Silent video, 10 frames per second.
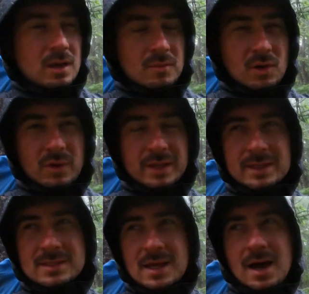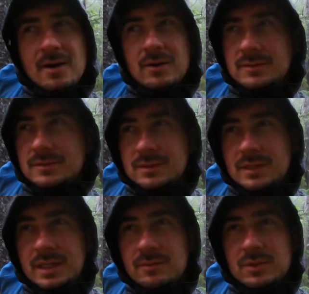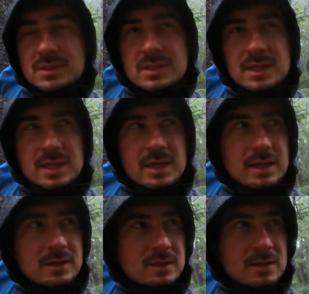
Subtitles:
I'm gonna wait this out and we'll see.